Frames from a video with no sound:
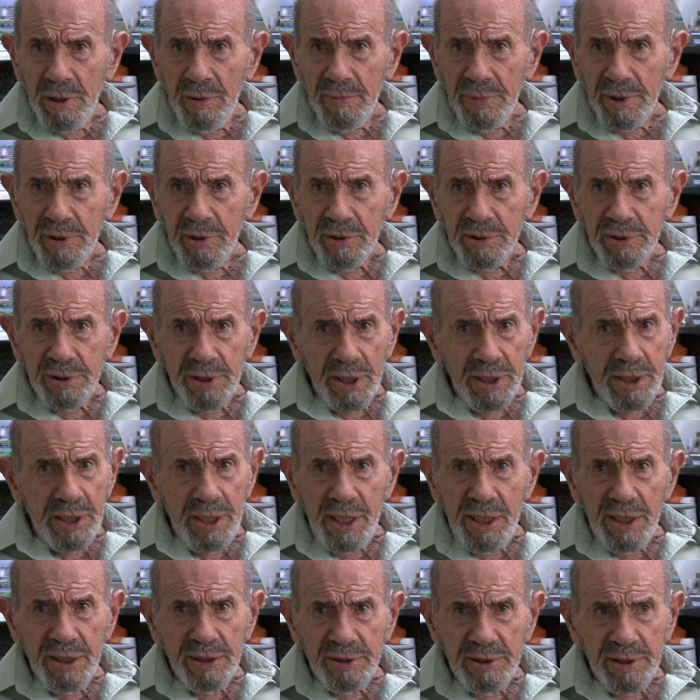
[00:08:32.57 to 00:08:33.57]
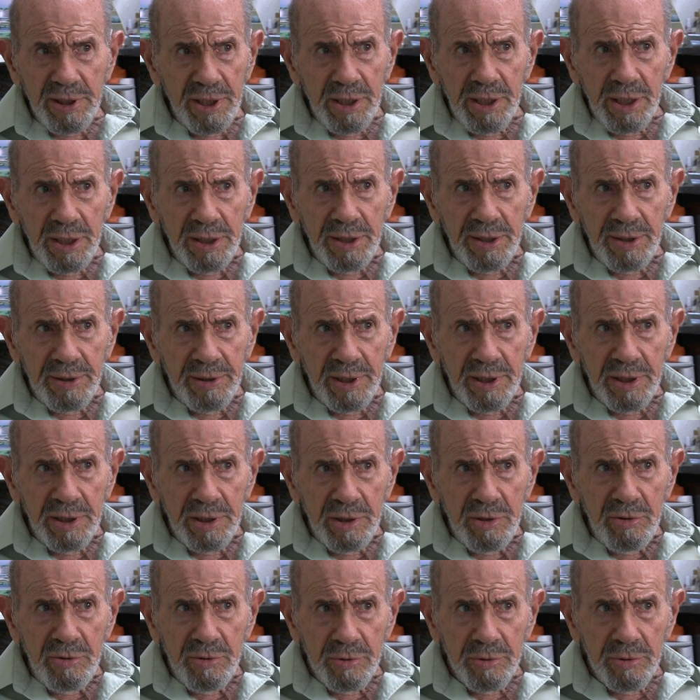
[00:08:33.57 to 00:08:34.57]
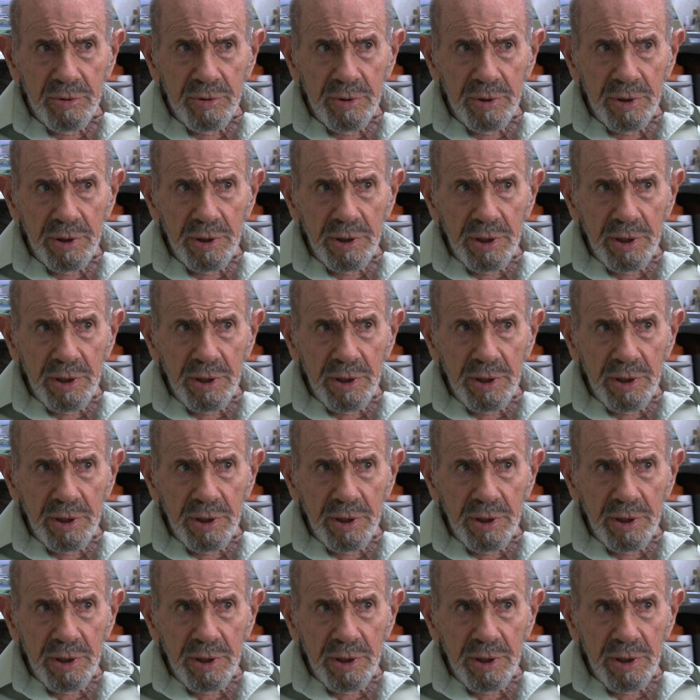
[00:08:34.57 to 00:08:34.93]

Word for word: because they can't say anything new.